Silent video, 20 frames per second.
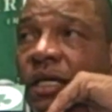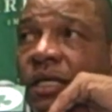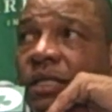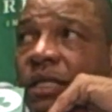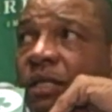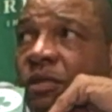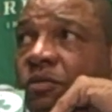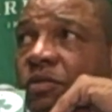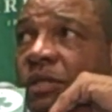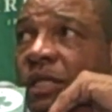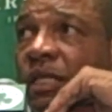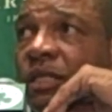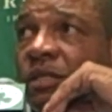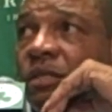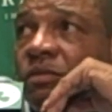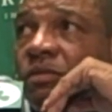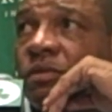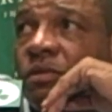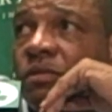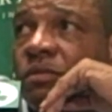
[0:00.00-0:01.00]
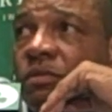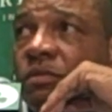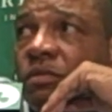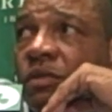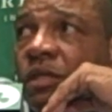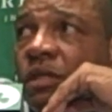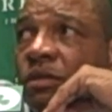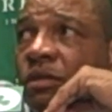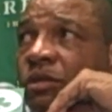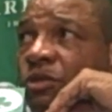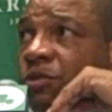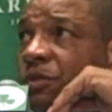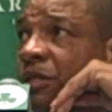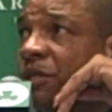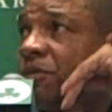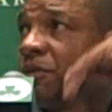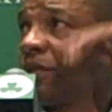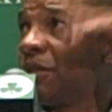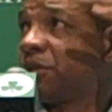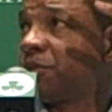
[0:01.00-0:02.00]
I think they went on a
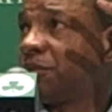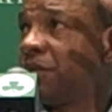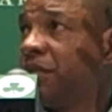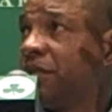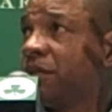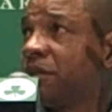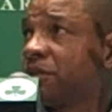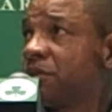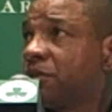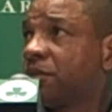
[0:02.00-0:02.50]
twenty-one three or,